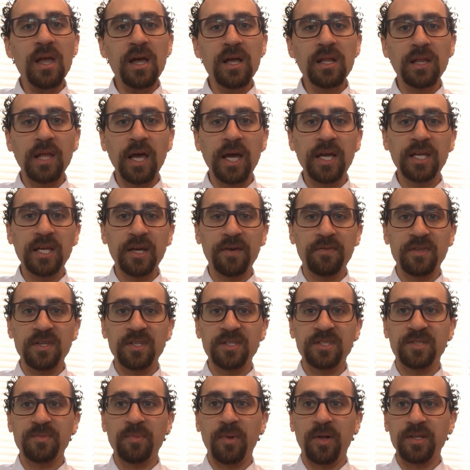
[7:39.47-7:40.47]
lining of
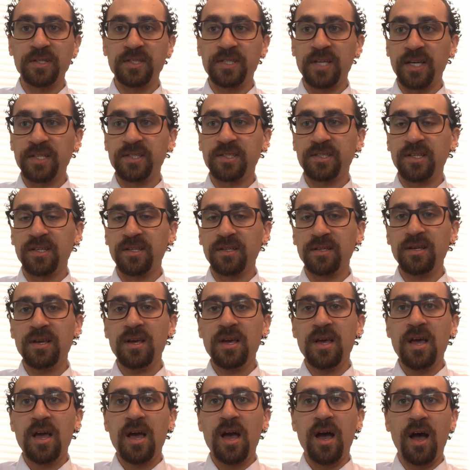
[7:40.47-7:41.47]
the small intestine.
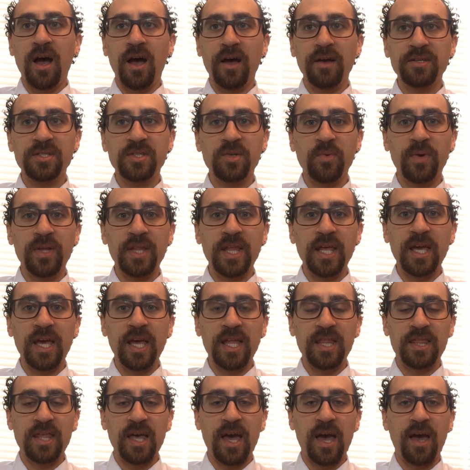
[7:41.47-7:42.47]
So when they
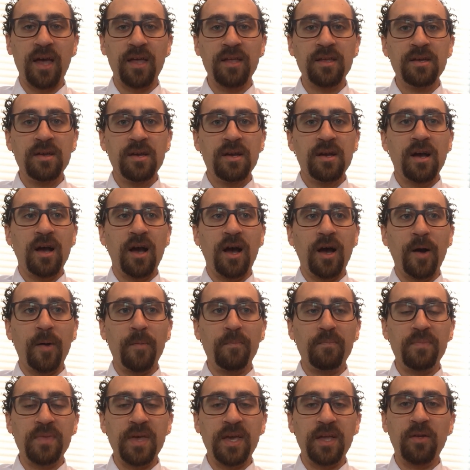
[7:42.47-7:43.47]
get that,
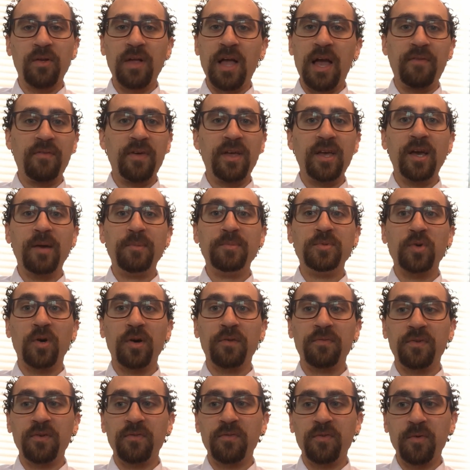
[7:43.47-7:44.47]
they don't have any
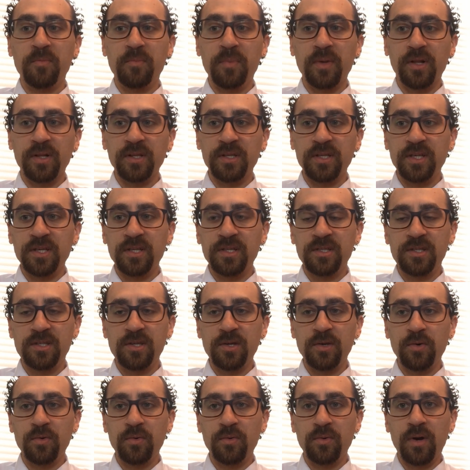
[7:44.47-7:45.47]
absorptive ability
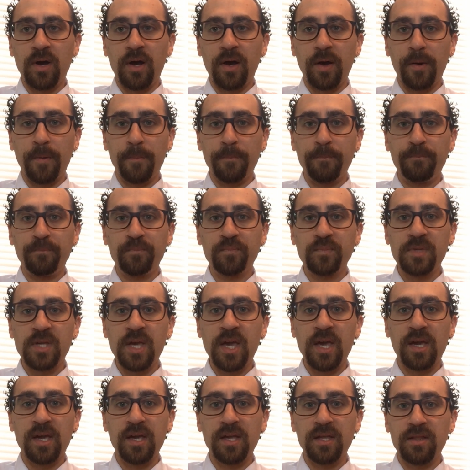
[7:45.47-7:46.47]
to
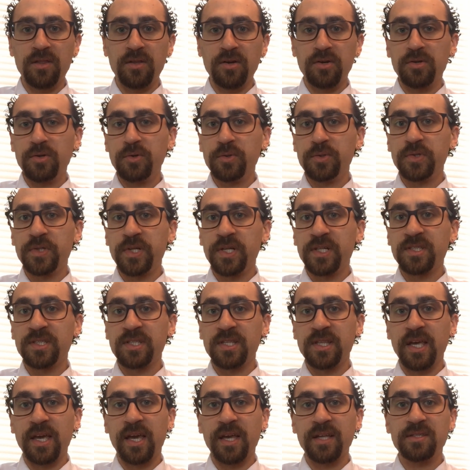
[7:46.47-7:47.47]
take in their nutrients, so
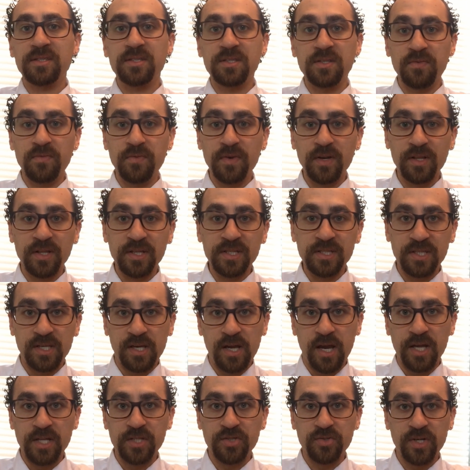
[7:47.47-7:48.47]
they get severely
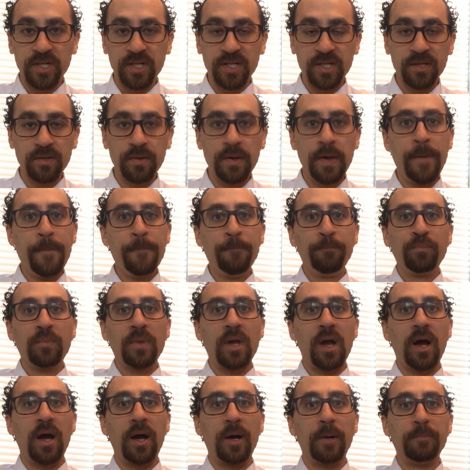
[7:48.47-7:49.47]
dehydrated.
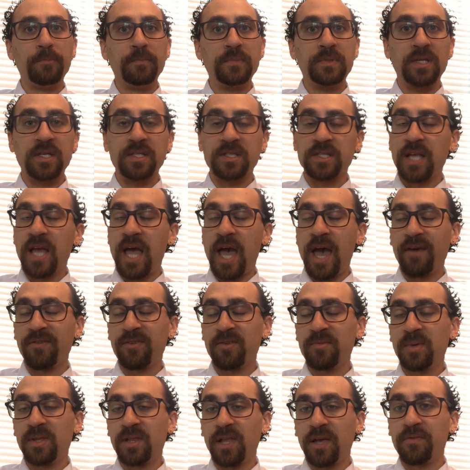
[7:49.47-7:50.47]
Doesn't have
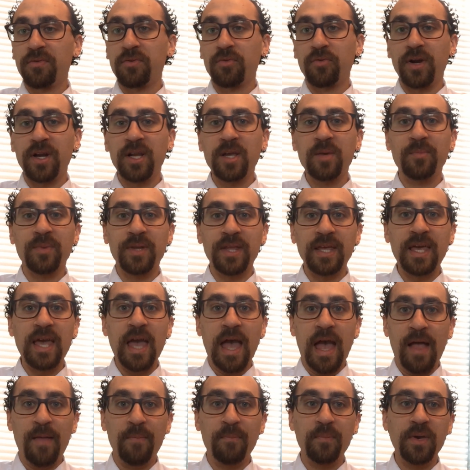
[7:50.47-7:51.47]
to be life-threatening, but it
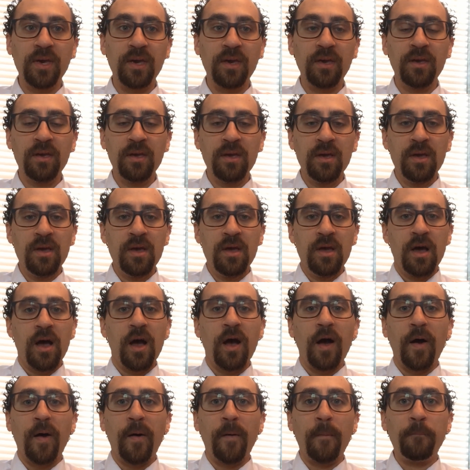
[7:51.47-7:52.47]
can be.
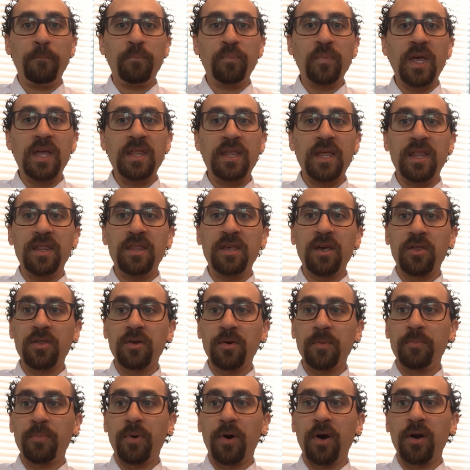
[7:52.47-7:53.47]
And then the
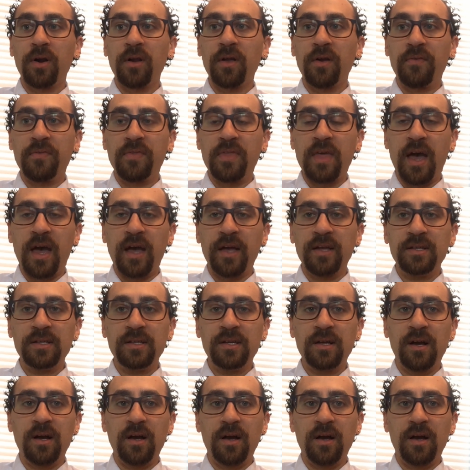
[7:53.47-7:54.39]
other part of that